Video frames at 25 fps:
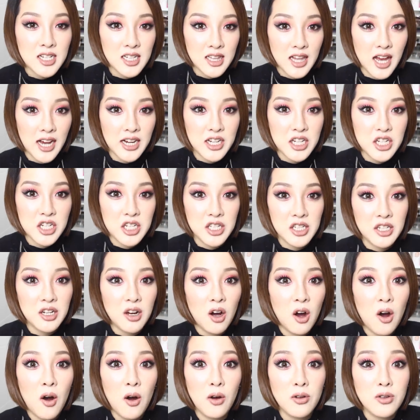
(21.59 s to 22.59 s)
collection
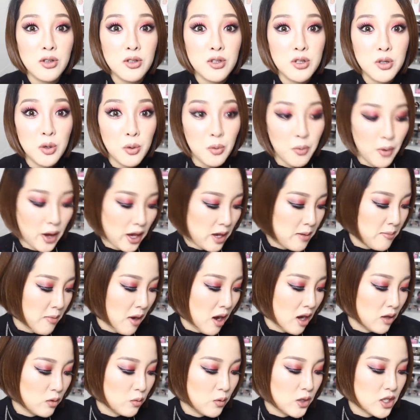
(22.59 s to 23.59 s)
called
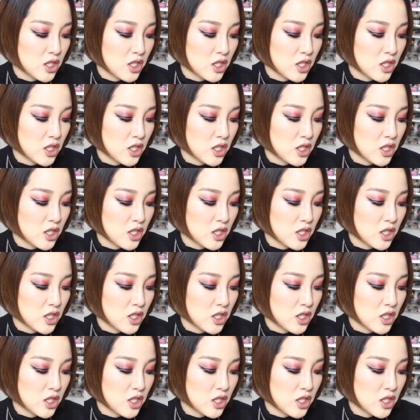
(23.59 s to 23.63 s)
Doraemon,